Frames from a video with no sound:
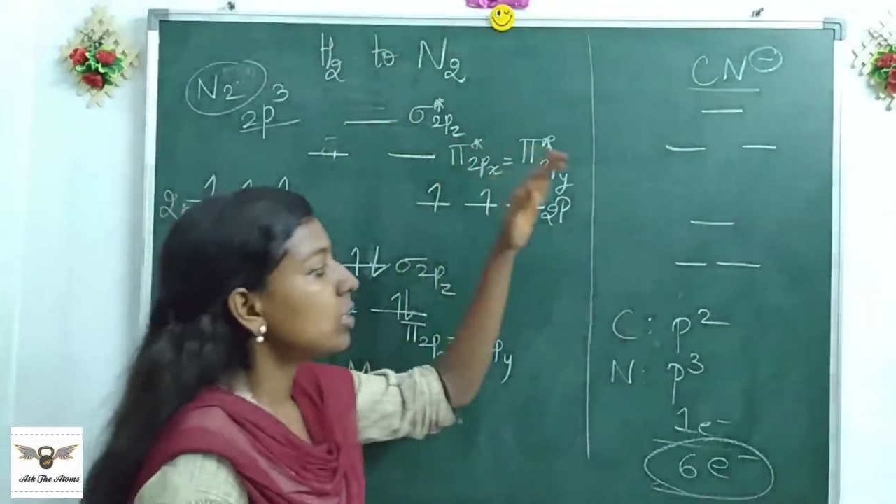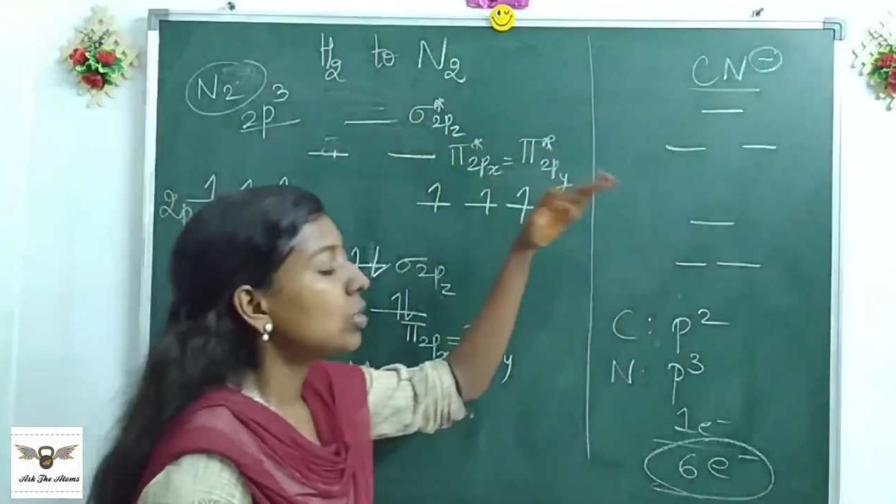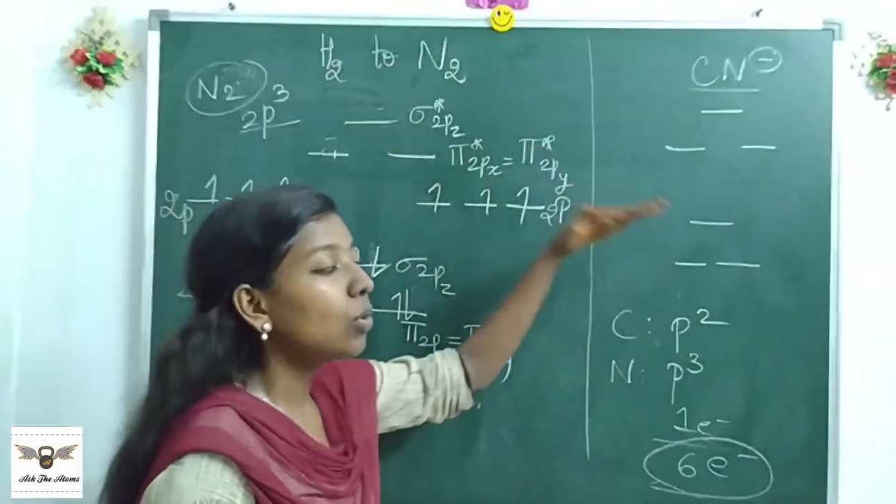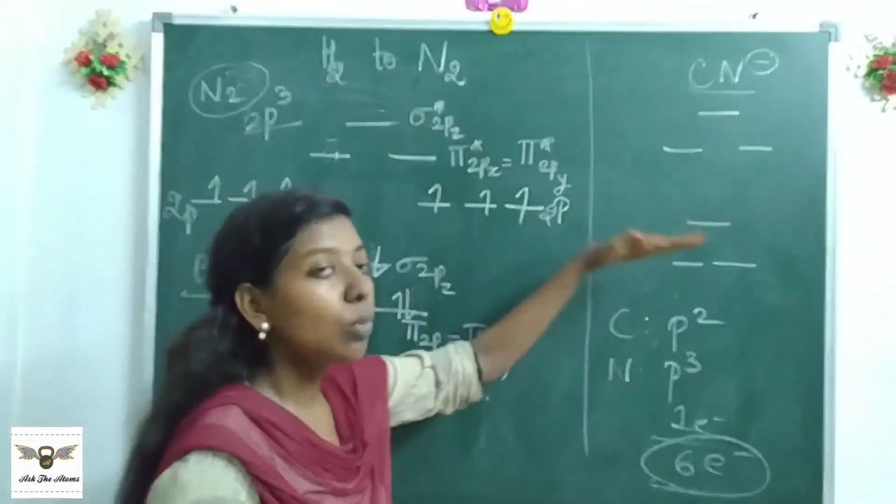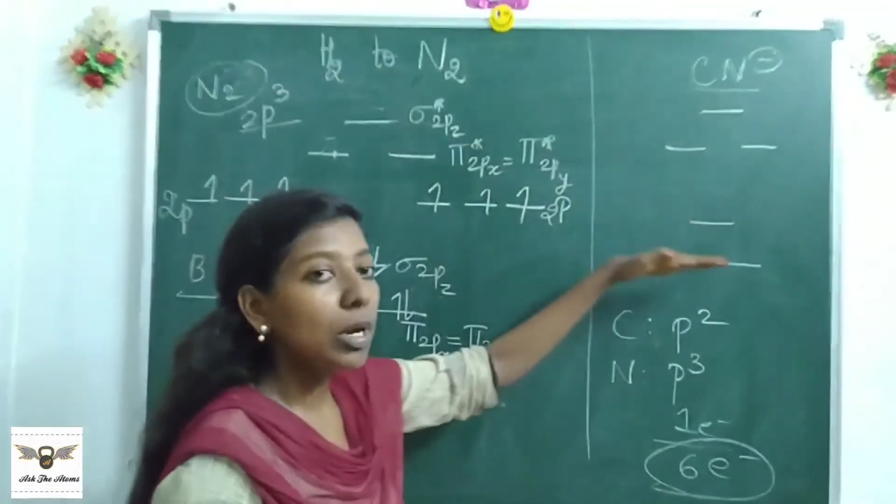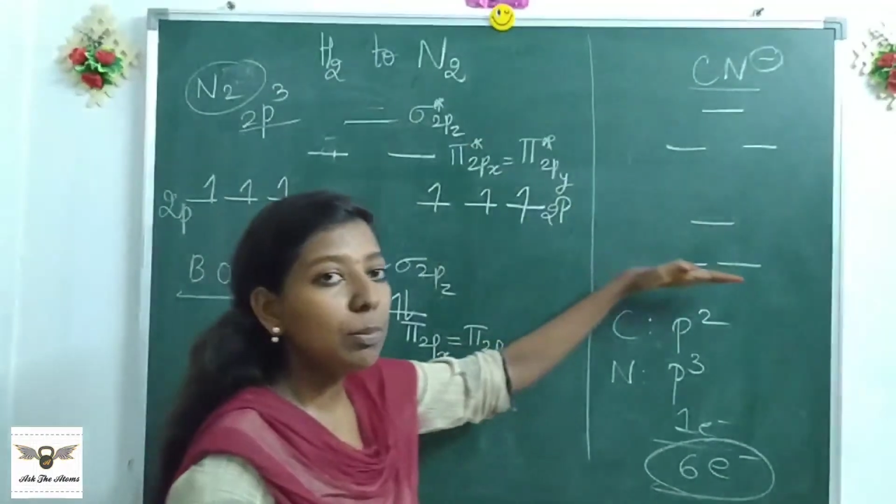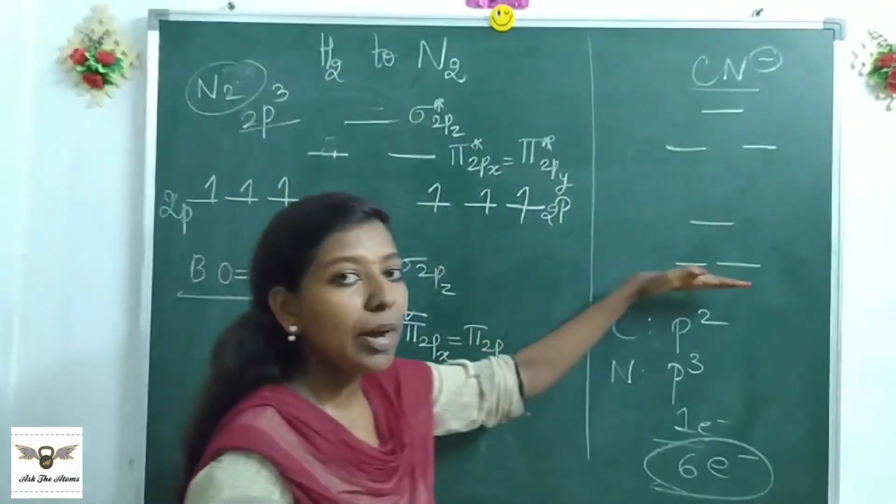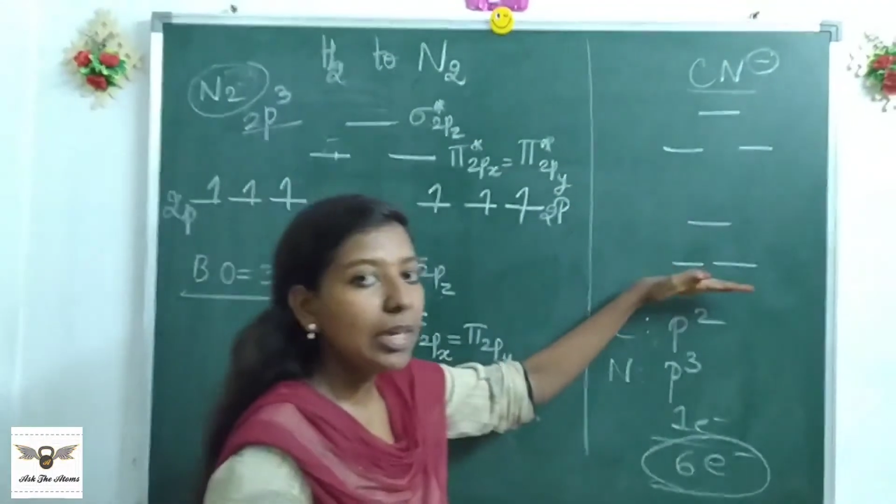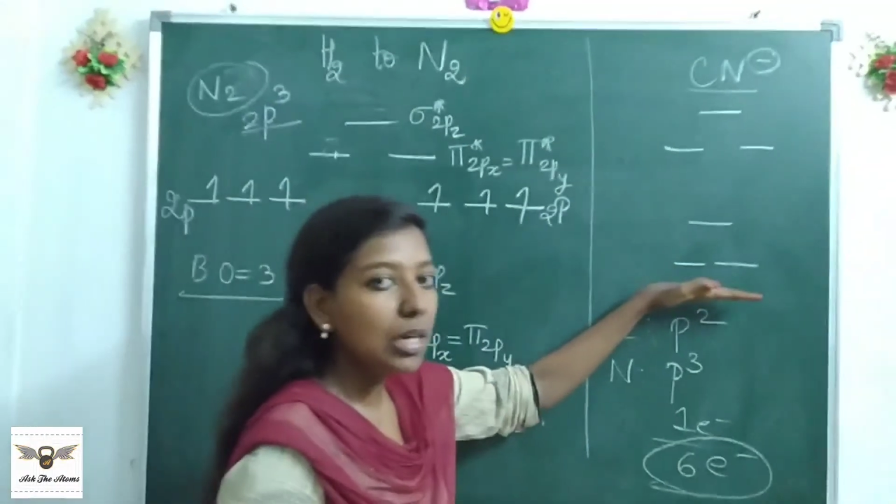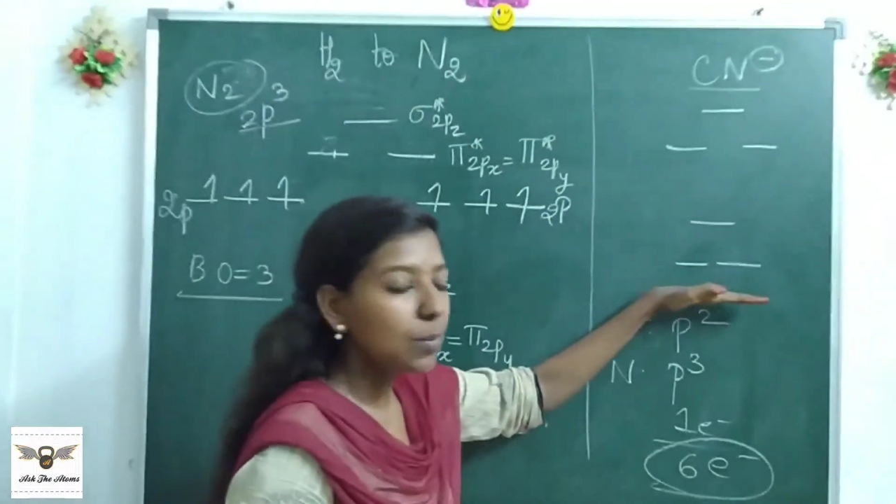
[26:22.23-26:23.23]
So my
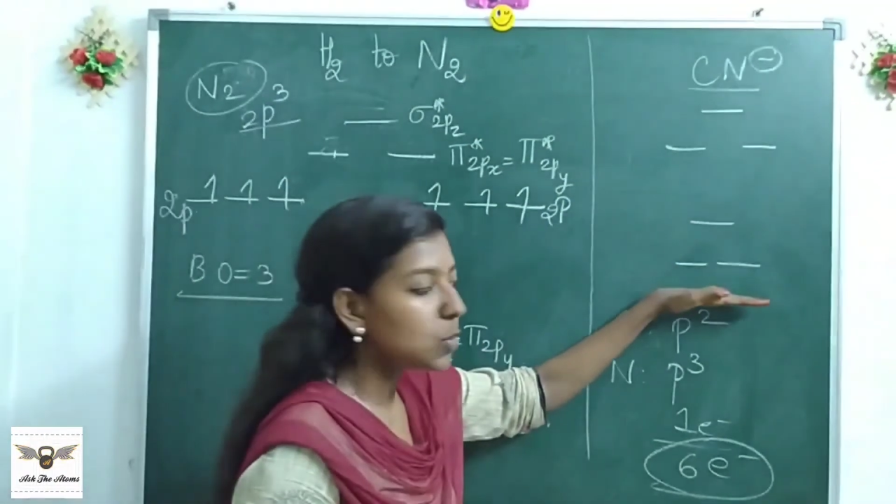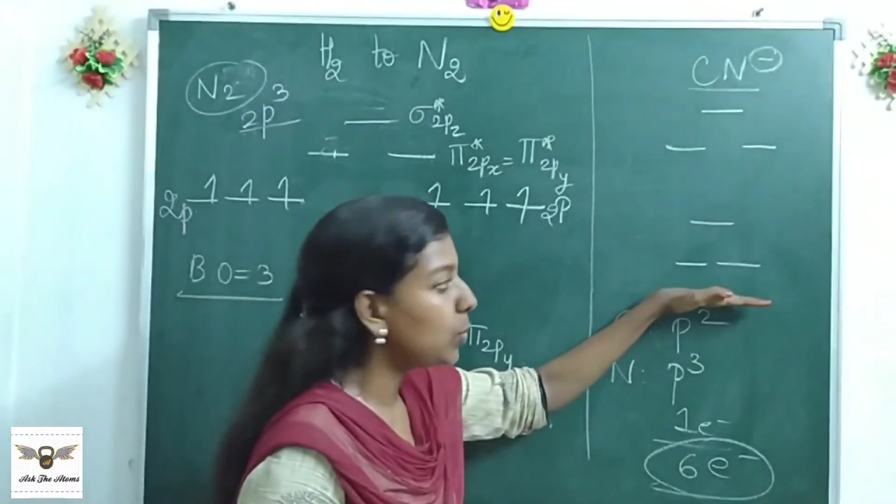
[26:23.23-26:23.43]
pi comes